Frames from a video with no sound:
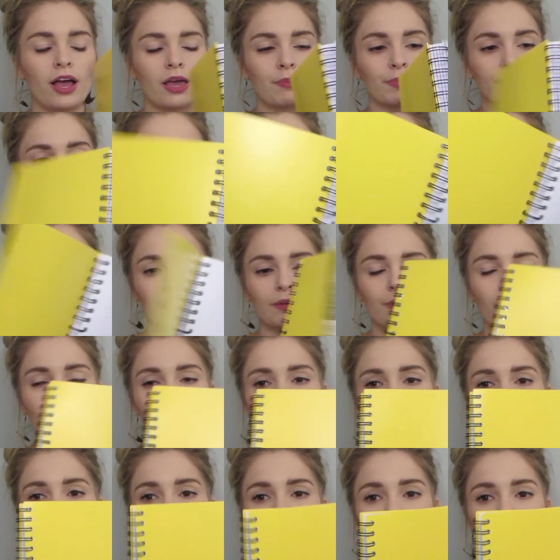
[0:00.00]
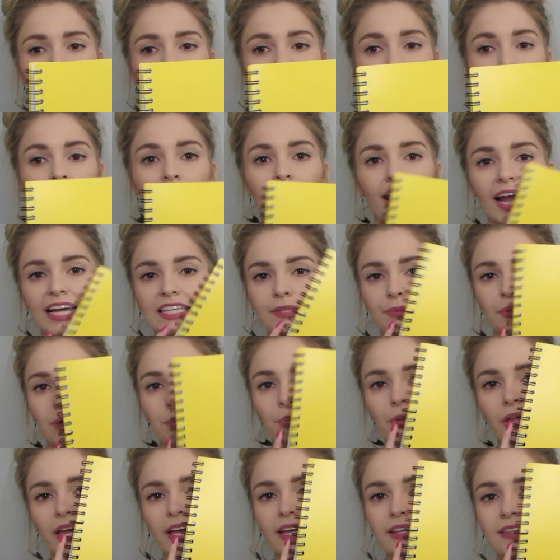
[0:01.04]
I'm excited about this. It's pretty
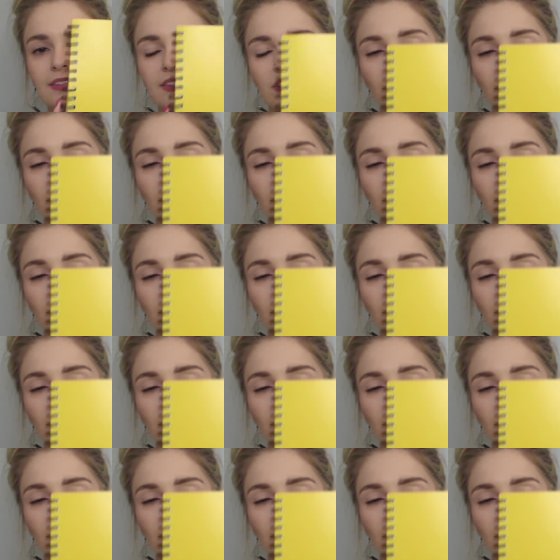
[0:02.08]
plain,